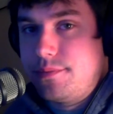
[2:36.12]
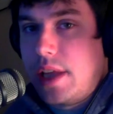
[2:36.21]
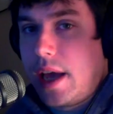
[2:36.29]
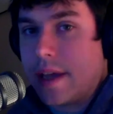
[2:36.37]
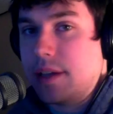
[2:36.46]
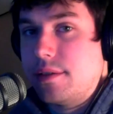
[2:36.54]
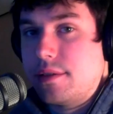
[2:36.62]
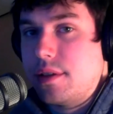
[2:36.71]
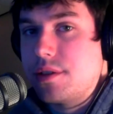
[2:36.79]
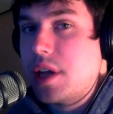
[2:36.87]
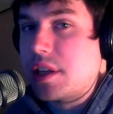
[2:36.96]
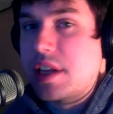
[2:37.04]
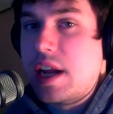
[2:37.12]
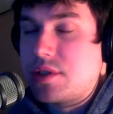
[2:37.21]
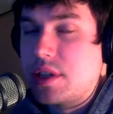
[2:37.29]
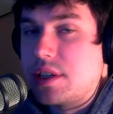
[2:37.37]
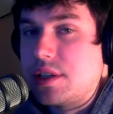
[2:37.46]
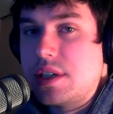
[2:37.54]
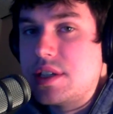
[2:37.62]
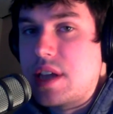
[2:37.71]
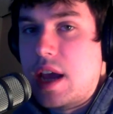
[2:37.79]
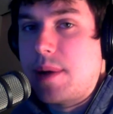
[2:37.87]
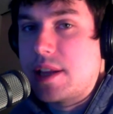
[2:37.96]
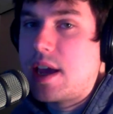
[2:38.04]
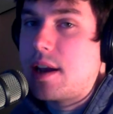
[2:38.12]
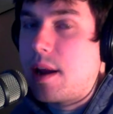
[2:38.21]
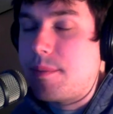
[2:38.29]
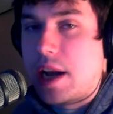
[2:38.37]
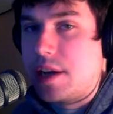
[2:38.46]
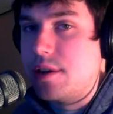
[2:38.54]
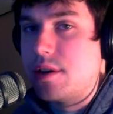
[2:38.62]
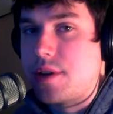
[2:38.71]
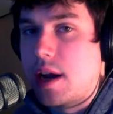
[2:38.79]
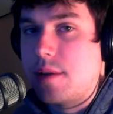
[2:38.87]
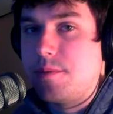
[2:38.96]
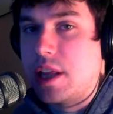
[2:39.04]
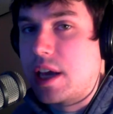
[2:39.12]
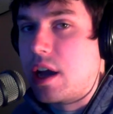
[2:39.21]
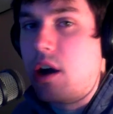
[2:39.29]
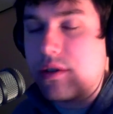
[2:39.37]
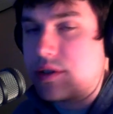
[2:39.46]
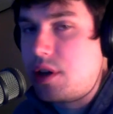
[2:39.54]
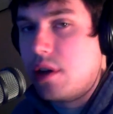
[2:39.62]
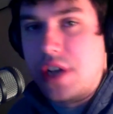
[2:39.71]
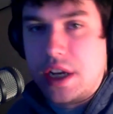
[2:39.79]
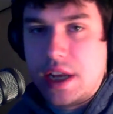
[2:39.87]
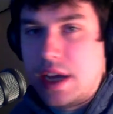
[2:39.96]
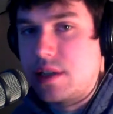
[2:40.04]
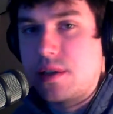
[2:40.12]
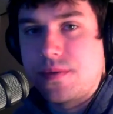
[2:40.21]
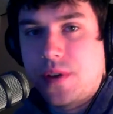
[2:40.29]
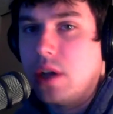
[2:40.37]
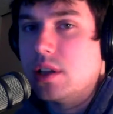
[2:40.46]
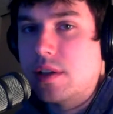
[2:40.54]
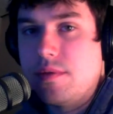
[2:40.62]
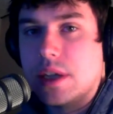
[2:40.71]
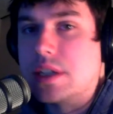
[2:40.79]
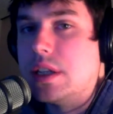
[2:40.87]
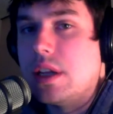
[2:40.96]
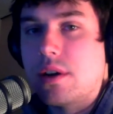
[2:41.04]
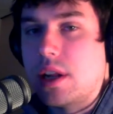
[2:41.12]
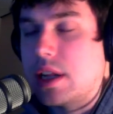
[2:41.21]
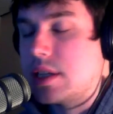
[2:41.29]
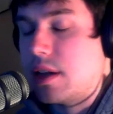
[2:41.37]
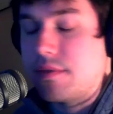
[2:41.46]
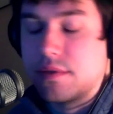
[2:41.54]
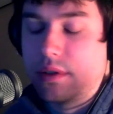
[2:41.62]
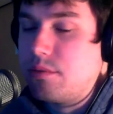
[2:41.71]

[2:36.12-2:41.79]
I there's nothing else I can say about that. I'm not here to try to be like, oh, it was all Jay Nasty's fault. Leave Wings alone, all that stuff.